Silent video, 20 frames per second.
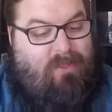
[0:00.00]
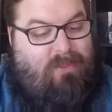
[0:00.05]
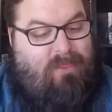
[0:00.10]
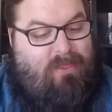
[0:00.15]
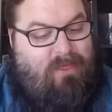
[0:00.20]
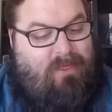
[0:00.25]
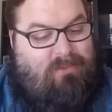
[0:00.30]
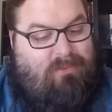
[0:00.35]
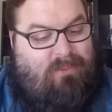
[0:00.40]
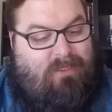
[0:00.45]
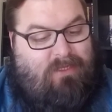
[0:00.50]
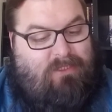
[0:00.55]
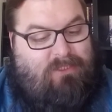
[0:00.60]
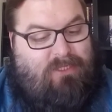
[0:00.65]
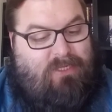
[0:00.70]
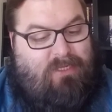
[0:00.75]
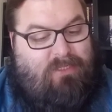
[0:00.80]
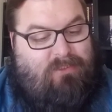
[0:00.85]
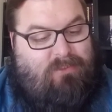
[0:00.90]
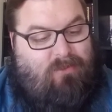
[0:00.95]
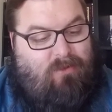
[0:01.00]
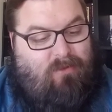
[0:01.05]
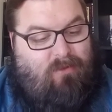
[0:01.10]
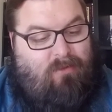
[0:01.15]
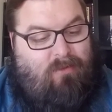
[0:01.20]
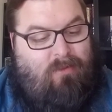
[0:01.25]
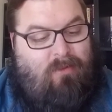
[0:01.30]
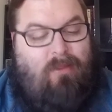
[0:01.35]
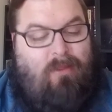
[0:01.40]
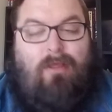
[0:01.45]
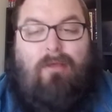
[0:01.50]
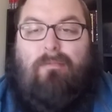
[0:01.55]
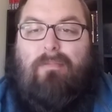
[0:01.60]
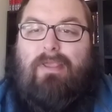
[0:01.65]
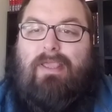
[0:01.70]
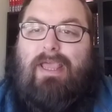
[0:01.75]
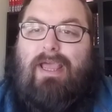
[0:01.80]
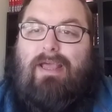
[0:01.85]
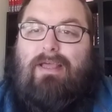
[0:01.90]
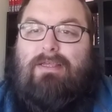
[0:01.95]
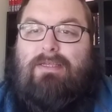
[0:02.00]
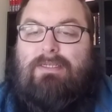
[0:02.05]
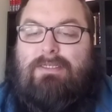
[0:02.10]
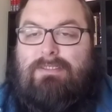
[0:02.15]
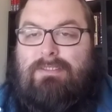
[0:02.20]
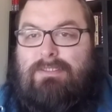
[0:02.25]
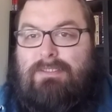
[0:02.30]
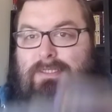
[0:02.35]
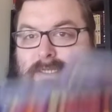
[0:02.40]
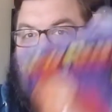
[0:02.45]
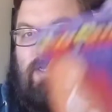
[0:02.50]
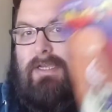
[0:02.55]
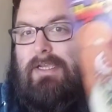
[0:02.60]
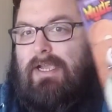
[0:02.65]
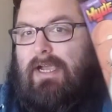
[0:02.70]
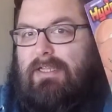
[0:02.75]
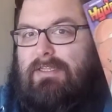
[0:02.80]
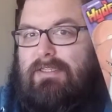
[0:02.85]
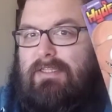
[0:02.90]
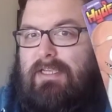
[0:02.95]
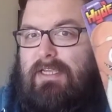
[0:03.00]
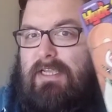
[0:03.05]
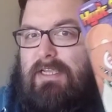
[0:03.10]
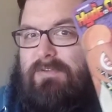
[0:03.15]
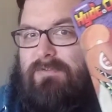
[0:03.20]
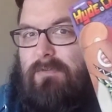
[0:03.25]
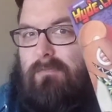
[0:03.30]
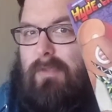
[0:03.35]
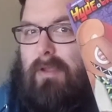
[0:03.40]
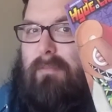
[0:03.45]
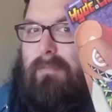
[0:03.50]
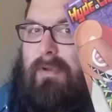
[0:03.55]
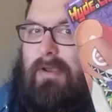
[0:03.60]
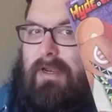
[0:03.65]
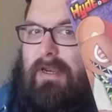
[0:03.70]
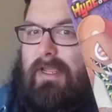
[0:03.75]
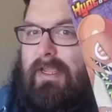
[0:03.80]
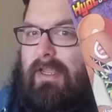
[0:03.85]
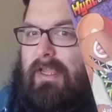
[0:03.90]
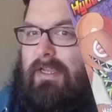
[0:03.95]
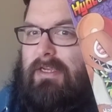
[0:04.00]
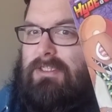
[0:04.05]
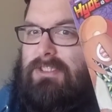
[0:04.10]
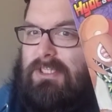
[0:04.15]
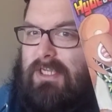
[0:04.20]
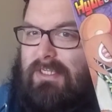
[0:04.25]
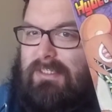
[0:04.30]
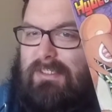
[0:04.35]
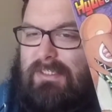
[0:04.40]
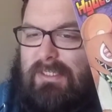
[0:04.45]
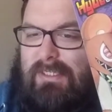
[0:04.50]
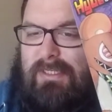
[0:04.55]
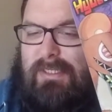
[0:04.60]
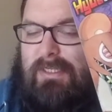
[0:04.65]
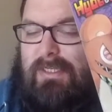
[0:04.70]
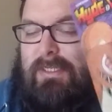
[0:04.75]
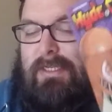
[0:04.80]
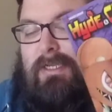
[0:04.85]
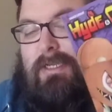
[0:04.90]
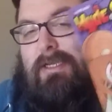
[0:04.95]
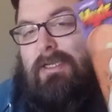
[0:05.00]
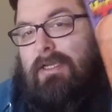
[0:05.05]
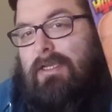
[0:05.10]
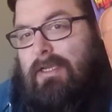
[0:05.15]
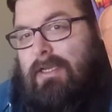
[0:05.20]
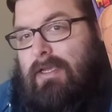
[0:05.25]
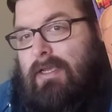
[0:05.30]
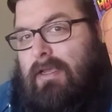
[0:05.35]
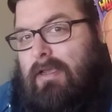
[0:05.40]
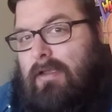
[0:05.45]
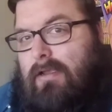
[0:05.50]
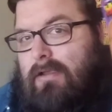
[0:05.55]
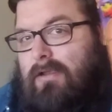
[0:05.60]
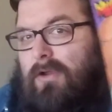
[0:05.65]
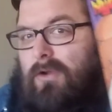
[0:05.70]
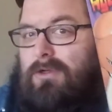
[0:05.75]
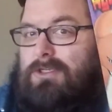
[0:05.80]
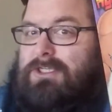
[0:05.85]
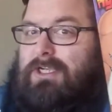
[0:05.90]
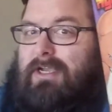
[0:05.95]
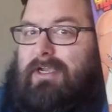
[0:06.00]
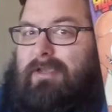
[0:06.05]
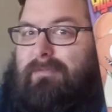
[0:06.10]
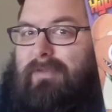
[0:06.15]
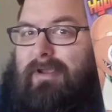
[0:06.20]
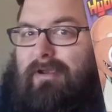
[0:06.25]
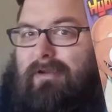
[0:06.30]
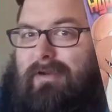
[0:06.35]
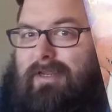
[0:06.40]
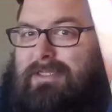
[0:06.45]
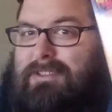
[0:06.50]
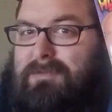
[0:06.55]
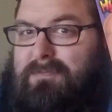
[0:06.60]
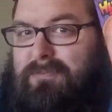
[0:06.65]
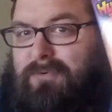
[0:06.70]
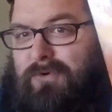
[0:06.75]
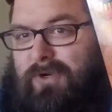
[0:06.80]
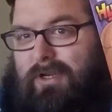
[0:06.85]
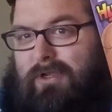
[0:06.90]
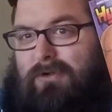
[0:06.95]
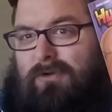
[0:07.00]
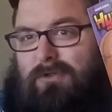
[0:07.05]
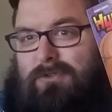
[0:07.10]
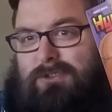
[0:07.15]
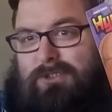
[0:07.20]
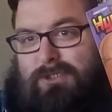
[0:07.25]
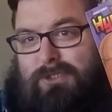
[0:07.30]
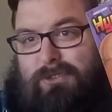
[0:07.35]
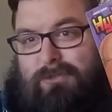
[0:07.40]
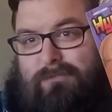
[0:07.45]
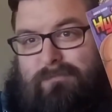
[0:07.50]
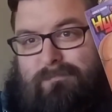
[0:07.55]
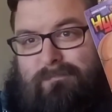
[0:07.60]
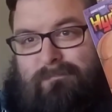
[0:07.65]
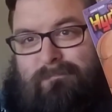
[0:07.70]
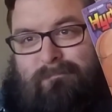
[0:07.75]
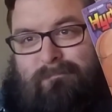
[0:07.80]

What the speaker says: I think he's like a chainsaw. But yeah, got these from my buddy, Justy. Go check him out. He's a pretty cool dude.